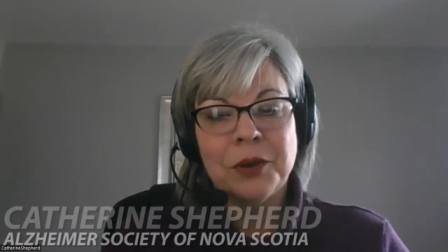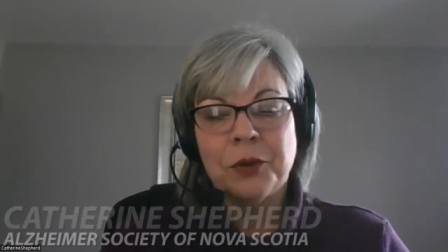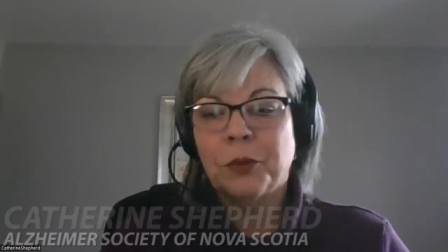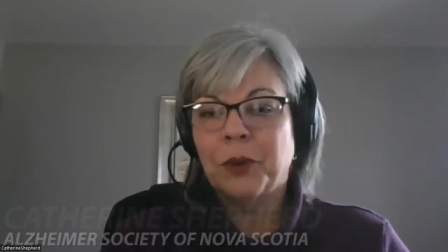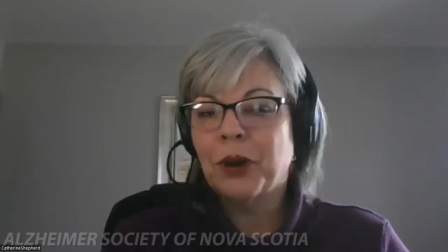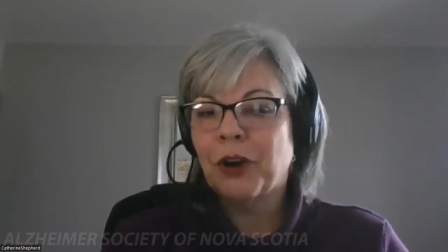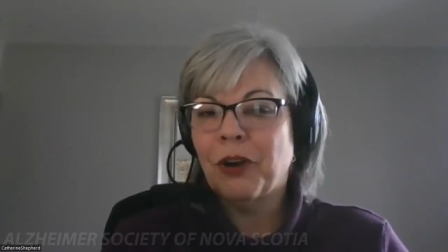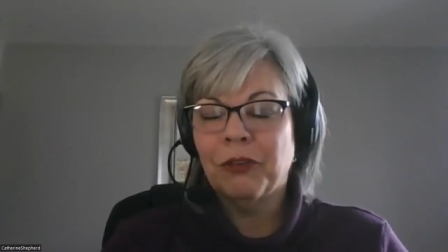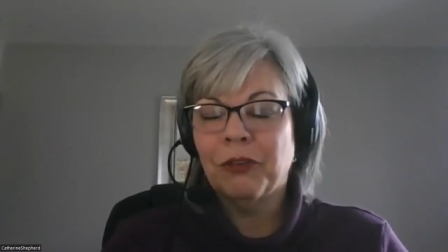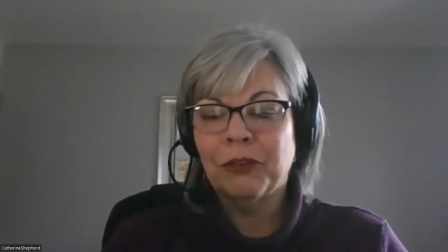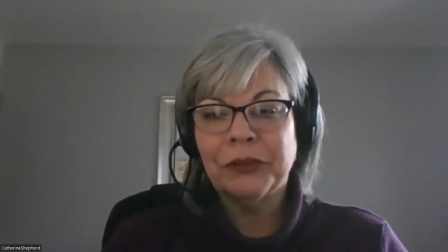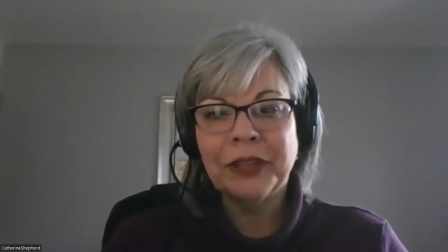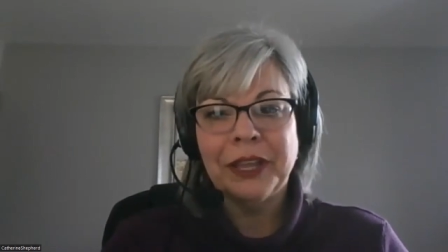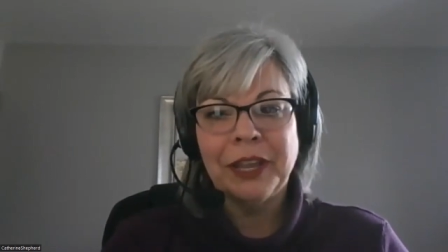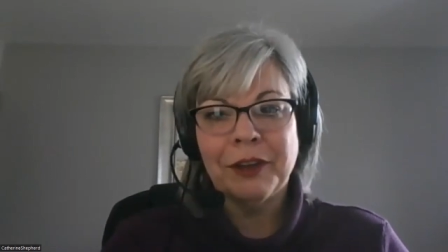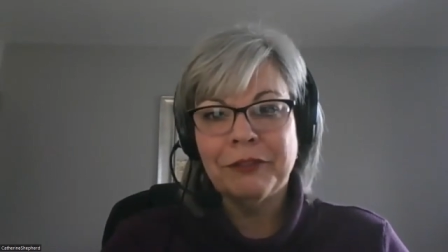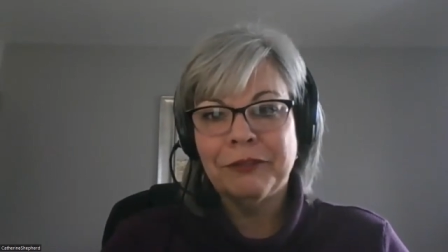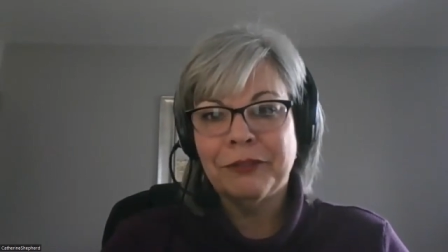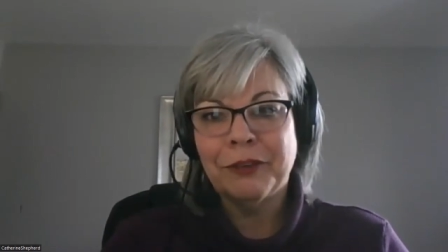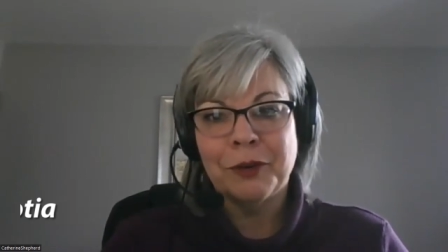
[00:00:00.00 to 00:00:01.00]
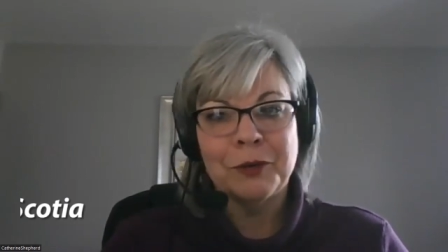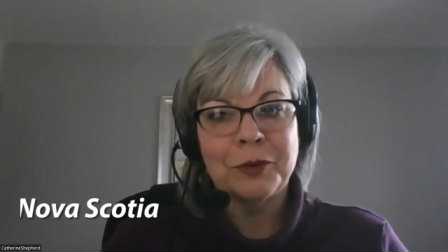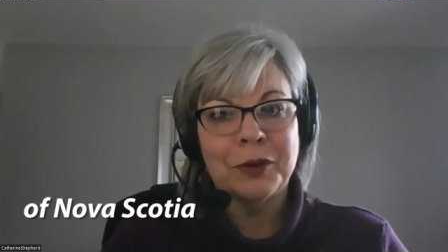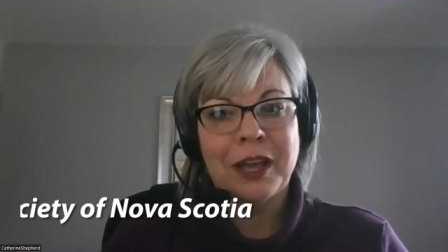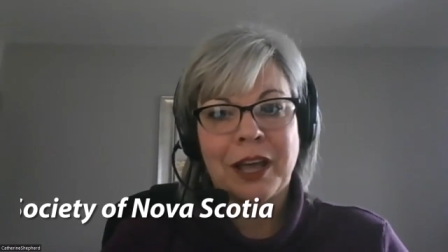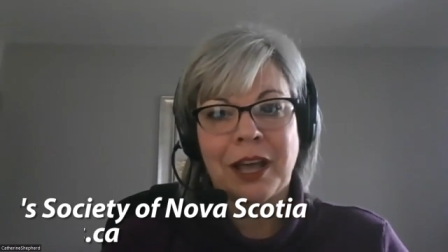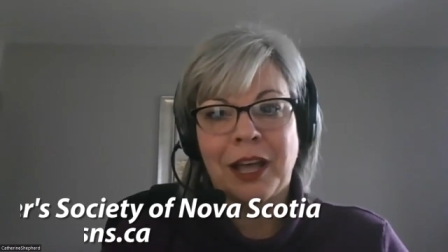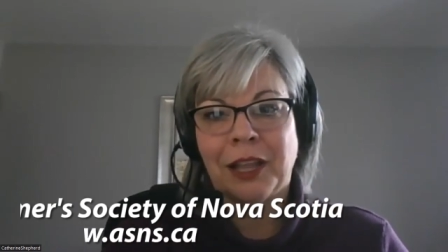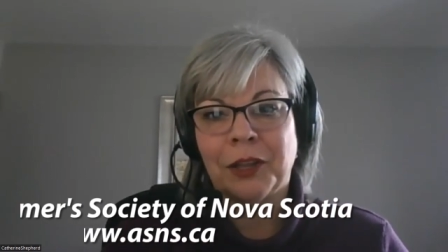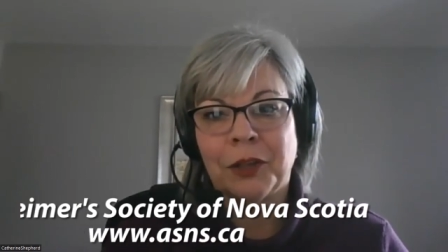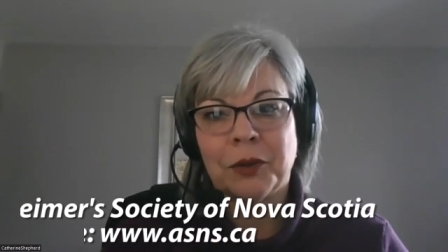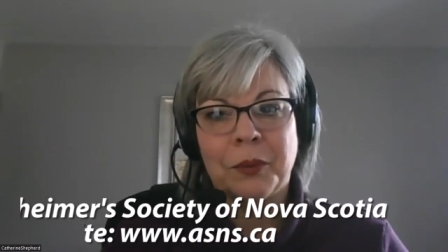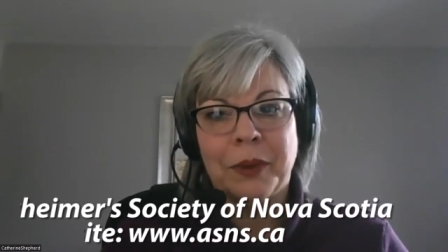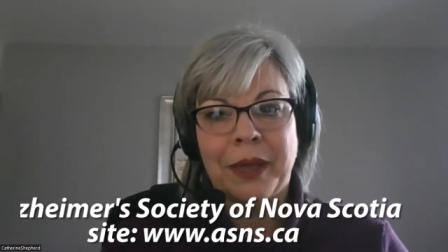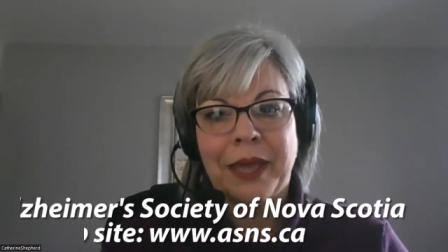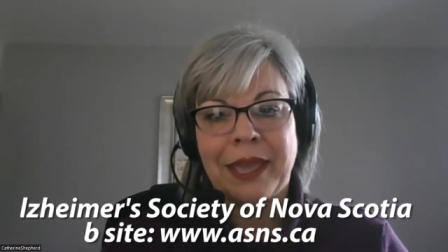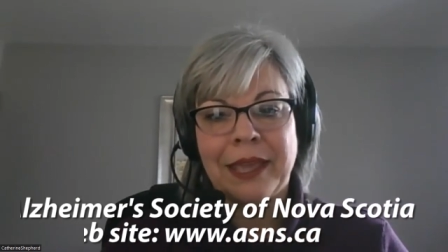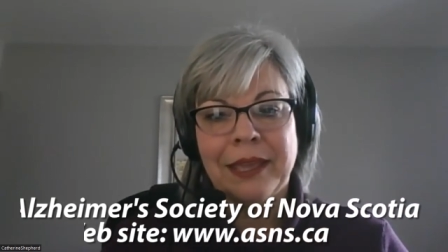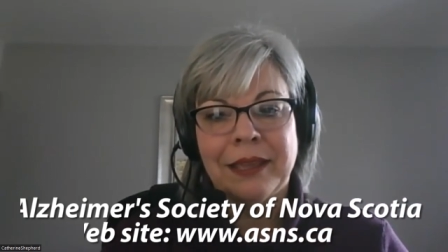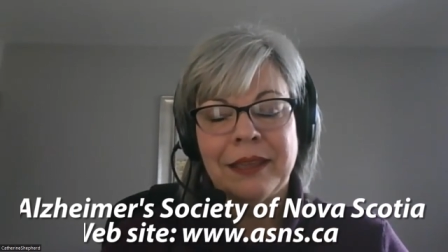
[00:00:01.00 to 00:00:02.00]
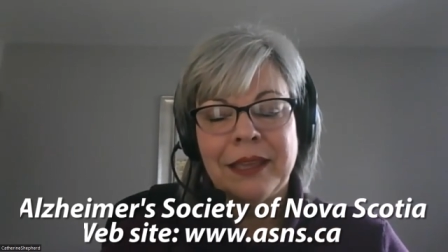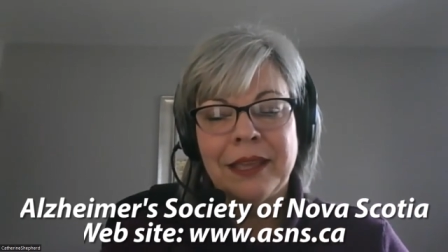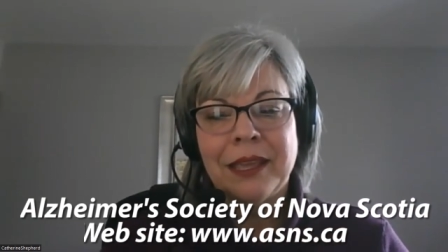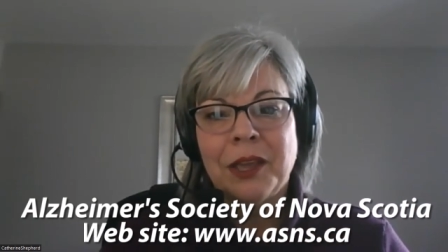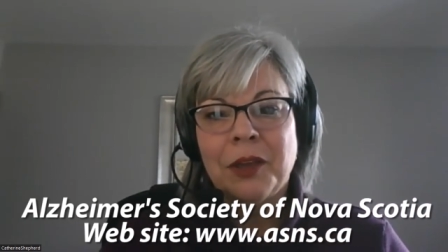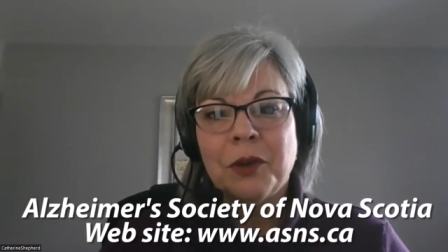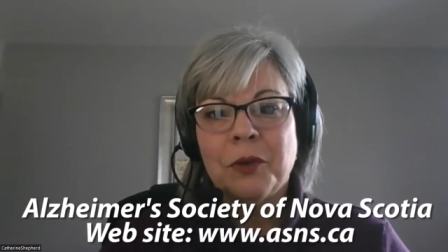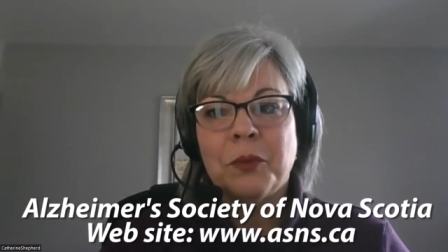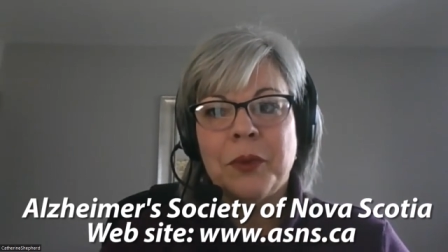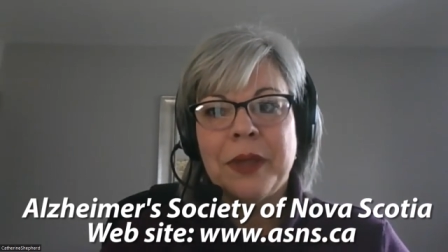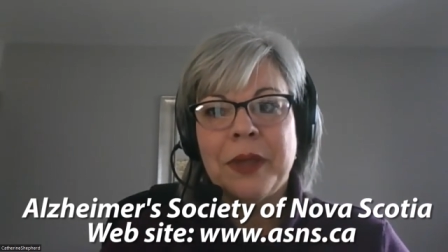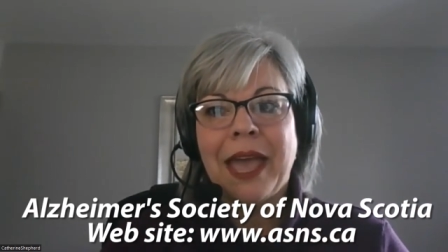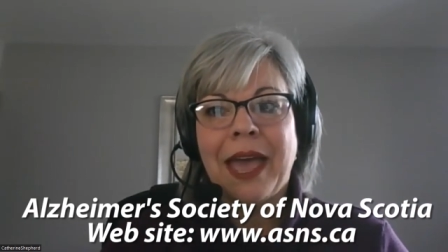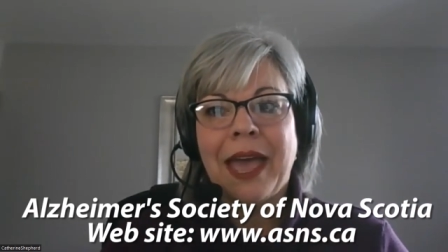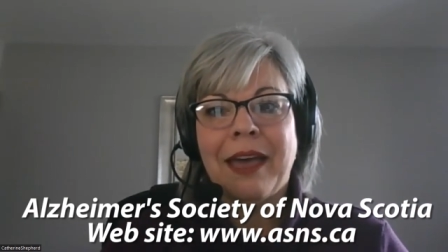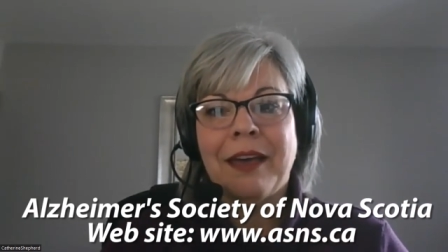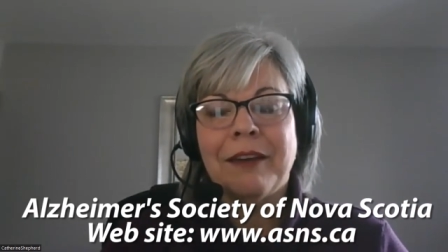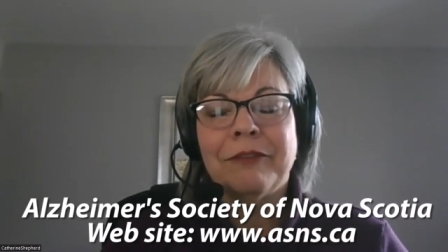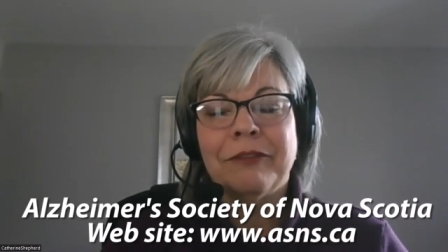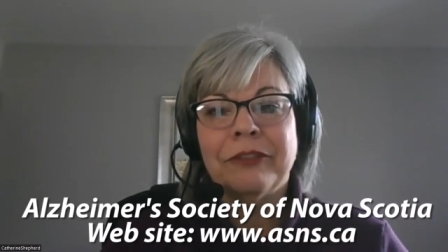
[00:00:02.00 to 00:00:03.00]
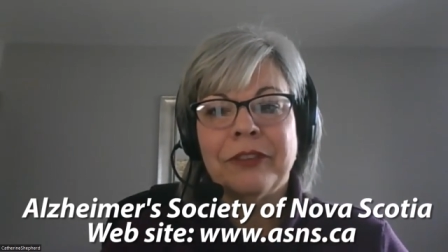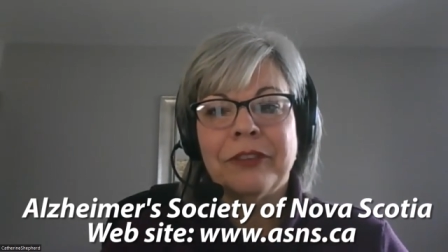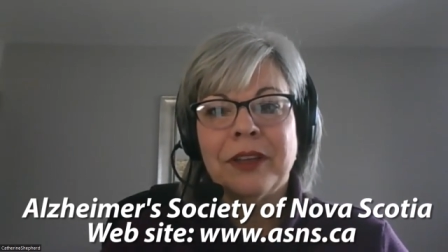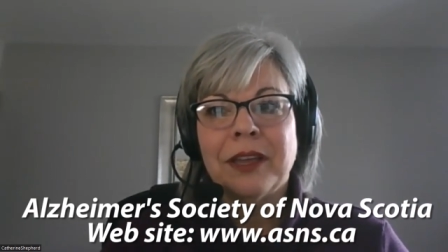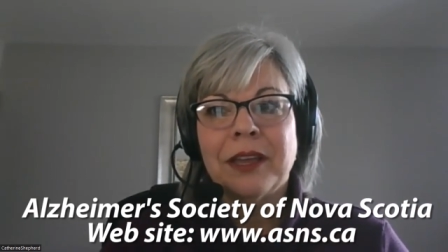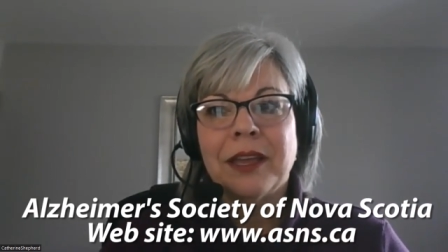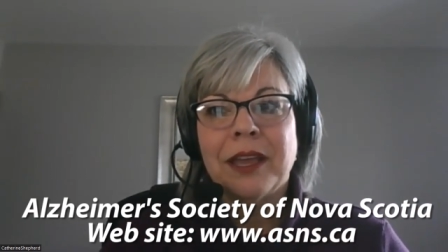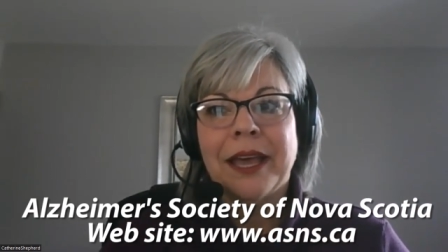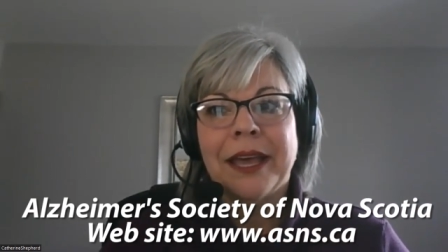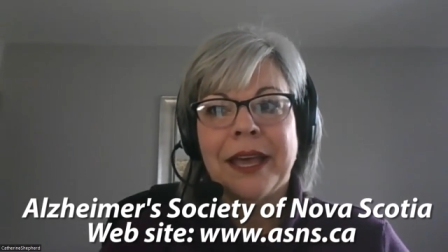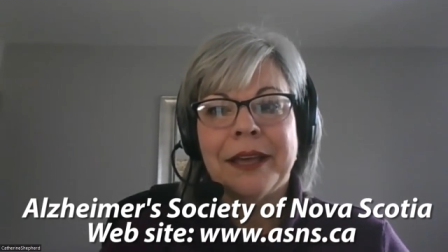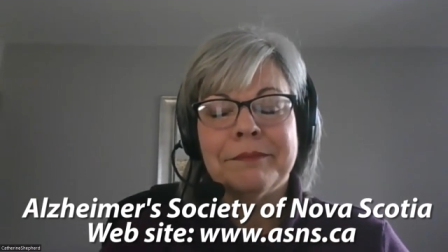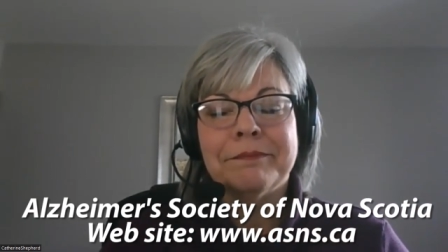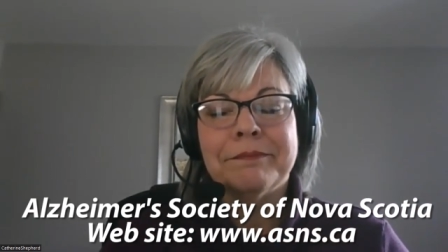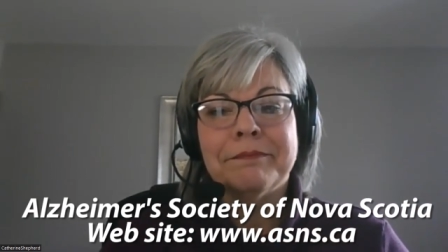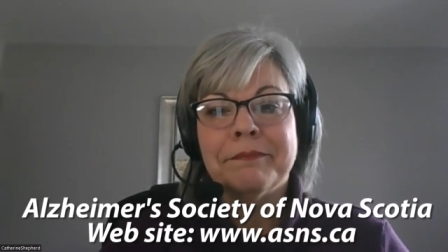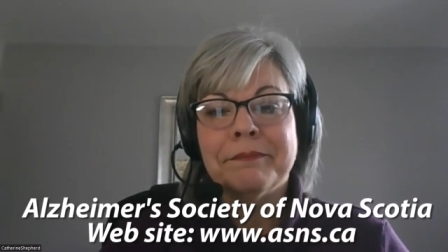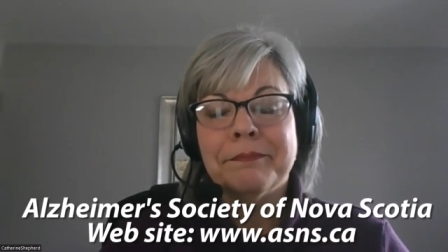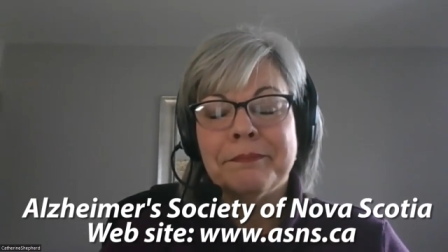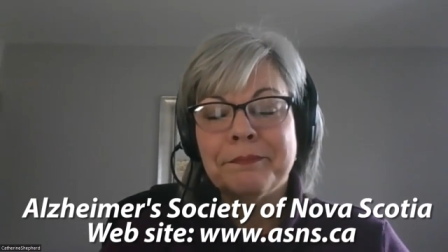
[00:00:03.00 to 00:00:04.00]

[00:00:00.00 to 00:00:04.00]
We're only a phone call away. We have um,